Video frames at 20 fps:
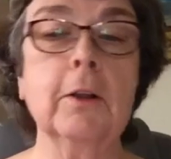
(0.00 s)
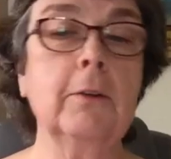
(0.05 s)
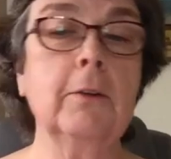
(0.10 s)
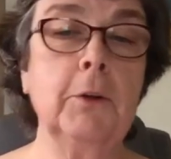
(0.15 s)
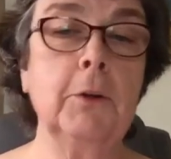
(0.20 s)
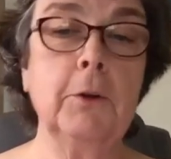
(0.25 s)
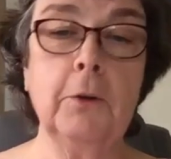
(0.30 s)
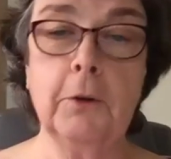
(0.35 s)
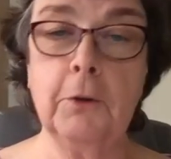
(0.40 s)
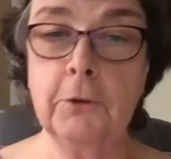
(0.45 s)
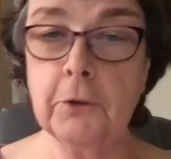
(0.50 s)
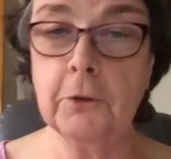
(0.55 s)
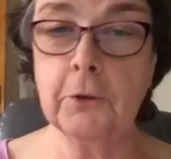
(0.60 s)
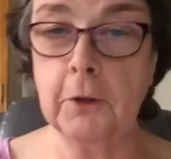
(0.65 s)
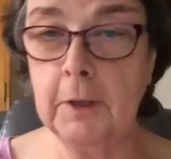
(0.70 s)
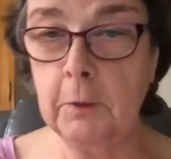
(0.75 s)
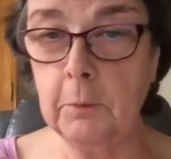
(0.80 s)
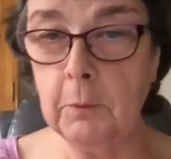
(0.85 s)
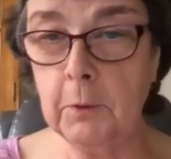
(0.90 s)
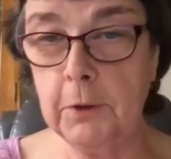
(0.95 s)
of you to join
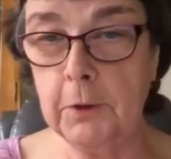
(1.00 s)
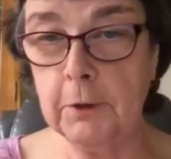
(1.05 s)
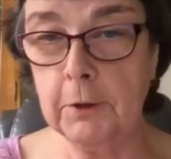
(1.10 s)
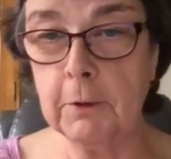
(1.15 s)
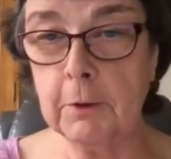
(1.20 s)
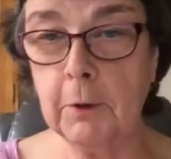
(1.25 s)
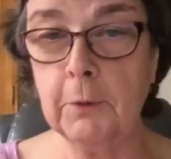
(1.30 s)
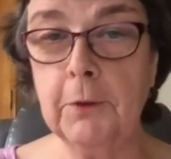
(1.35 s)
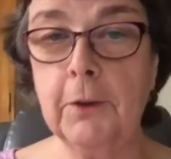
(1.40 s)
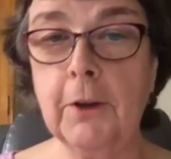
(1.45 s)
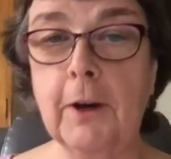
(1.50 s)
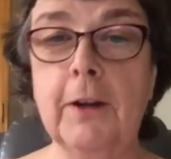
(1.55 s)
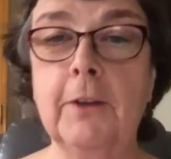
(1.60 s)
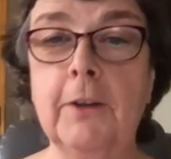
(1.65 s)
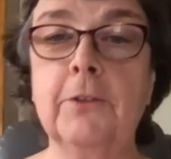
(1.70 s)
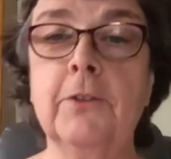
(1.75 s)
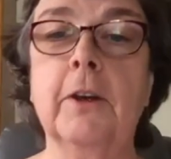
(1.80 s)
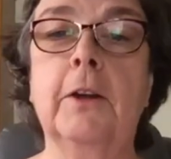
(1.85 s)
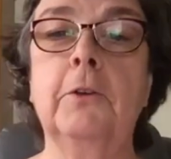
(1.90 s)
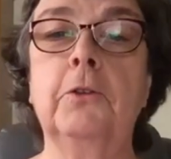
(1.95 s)
in with your own
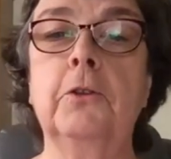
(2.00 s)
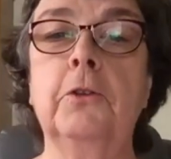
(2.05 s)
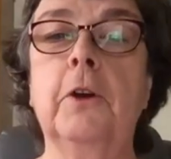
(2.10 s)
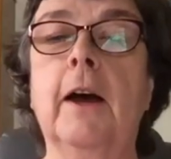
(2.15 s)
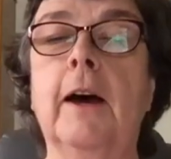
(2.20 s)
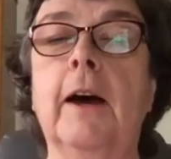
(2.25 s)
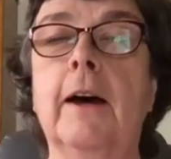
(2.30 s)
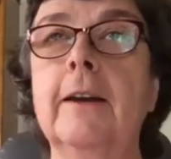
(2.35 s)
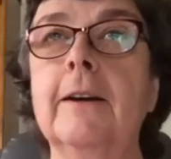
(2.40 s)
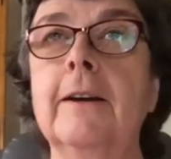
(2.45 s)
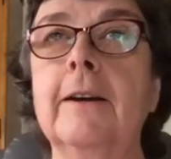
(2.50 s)
thoughts on chat,